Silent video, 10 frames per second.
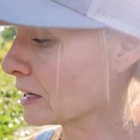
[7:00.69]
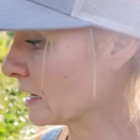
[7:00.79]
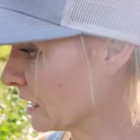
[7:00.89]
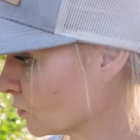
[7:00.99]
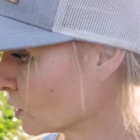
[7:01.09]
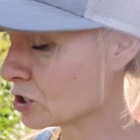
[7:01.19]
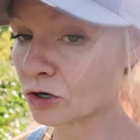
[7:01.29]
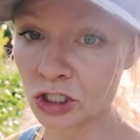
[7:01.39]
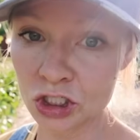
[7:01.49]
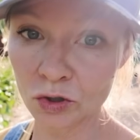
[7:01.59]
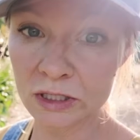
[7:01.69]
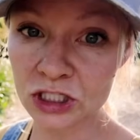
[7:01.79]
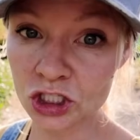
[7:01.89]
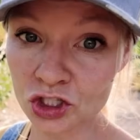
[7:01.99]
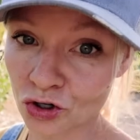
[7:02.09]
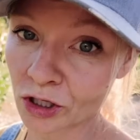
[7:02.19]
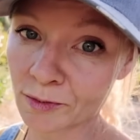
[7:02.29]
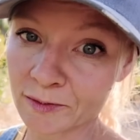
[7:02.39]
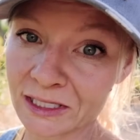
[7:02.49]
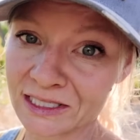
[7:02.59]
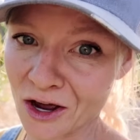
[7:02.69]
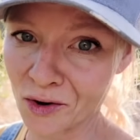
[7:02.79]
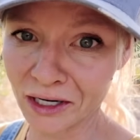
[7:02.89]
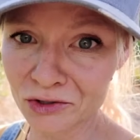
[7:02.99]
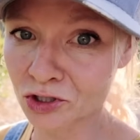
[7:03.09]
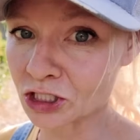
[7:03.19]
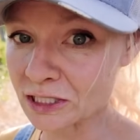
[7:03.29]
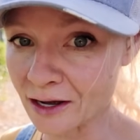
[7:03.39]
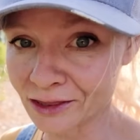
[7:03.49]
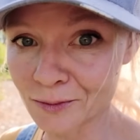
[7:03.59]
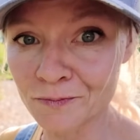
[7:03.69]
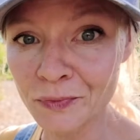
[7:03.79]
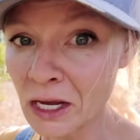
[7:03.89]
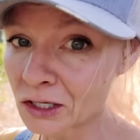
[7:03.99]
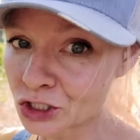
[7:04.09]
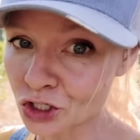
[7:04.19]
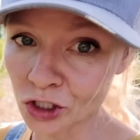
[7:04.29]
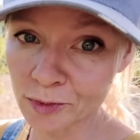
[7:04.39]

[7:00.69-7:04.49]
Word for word: in, what you can do is just turn them upside down. I usually just cut them, turn them